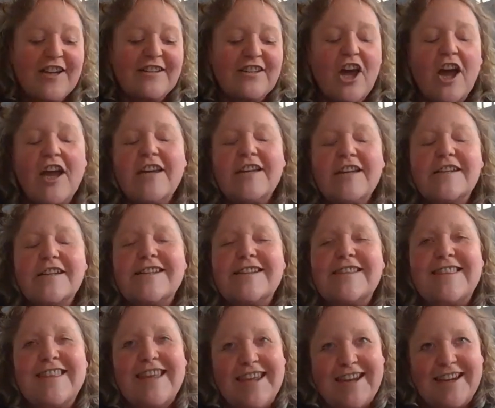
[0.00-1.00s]
like to
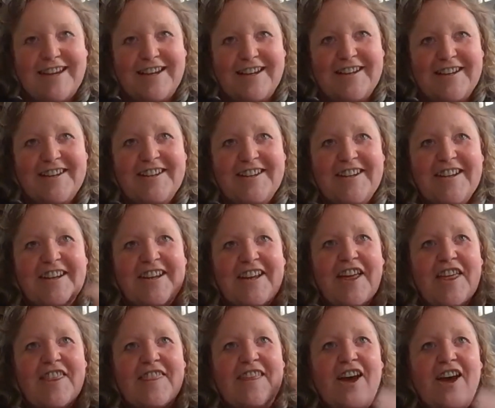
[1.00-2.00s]
think
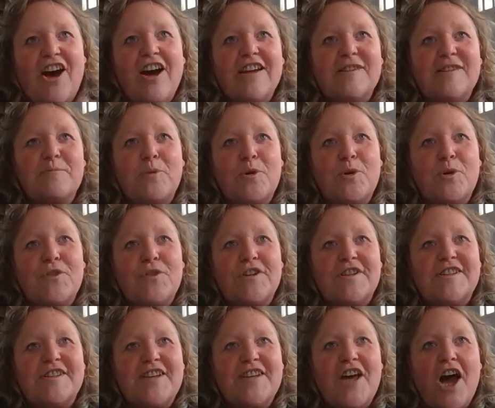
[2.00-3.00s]
that I'd put the
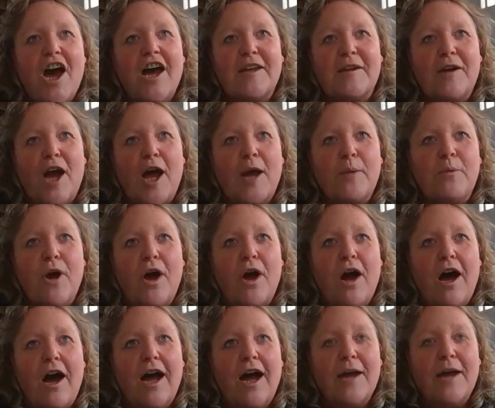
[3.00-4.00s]
time,
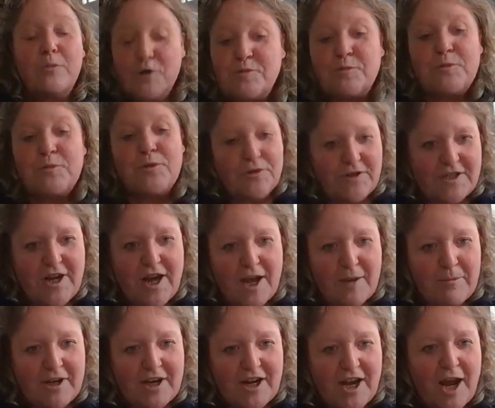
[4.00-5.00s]
I would put the
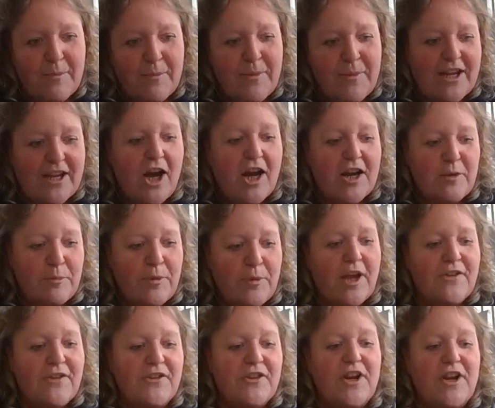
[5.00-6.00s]
time in. I'm that kind of
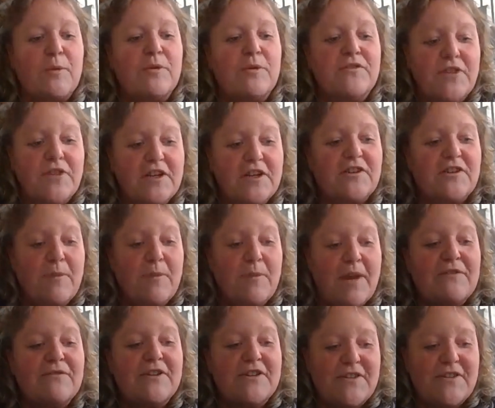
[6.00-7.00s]
person. I would have done as
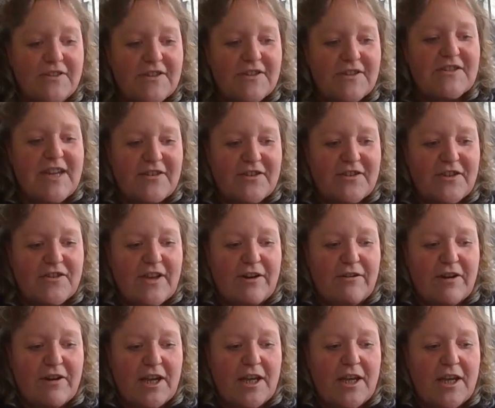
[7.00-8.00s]
many visits as
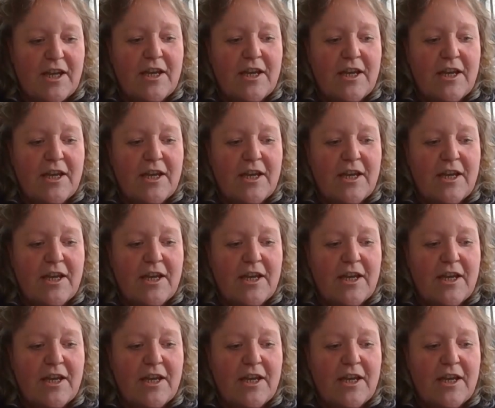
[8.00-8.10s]
necessary.